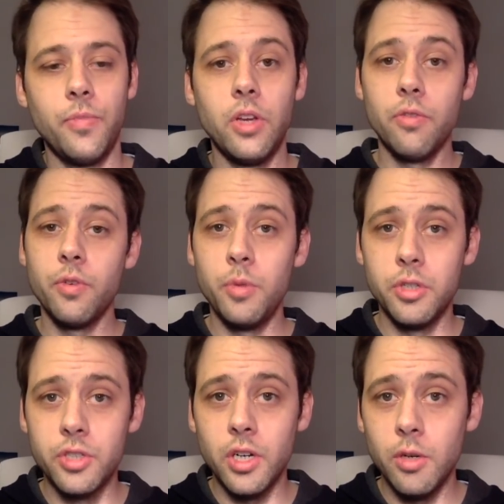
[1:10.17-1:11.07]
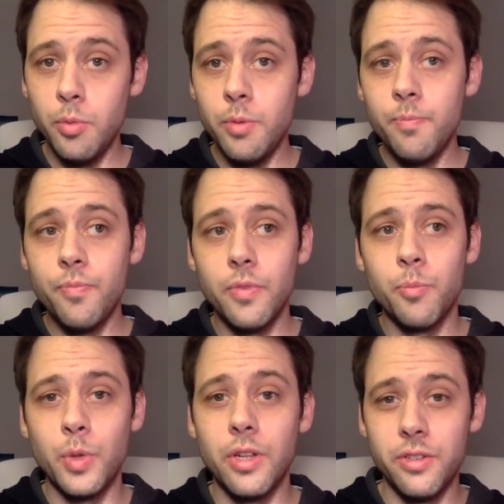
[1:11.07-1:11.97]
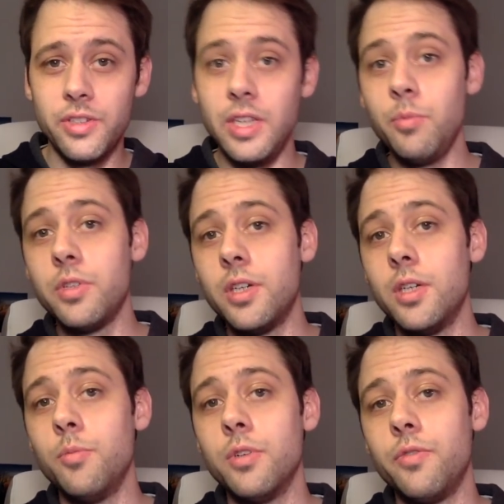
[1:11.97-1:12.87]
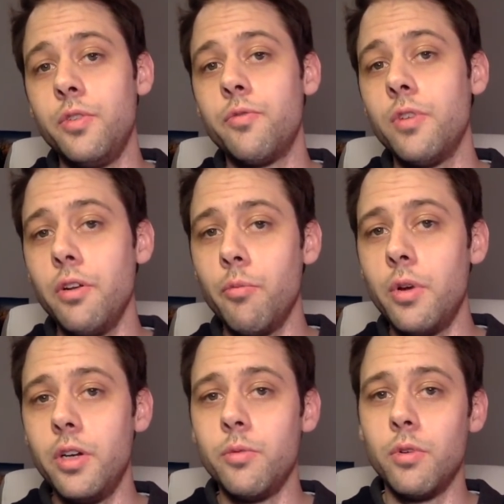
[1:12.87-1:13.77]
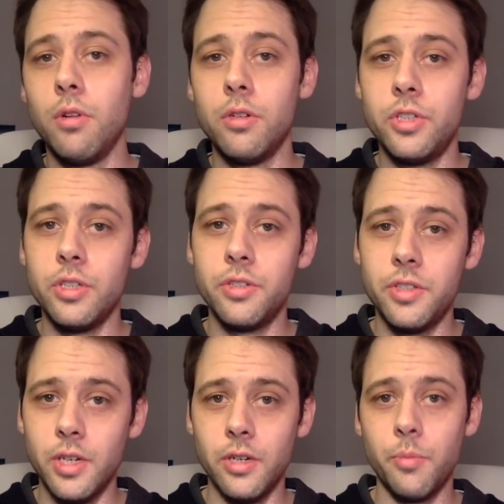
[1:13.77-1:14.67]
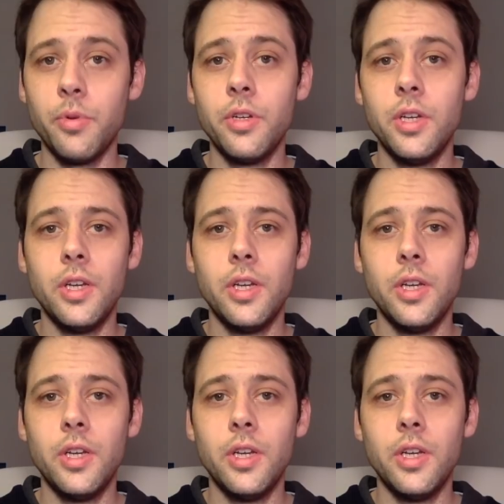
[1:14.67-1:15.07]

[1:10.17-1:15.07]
they offered me a job, but at the same time, a few friends of mine were launching a startup.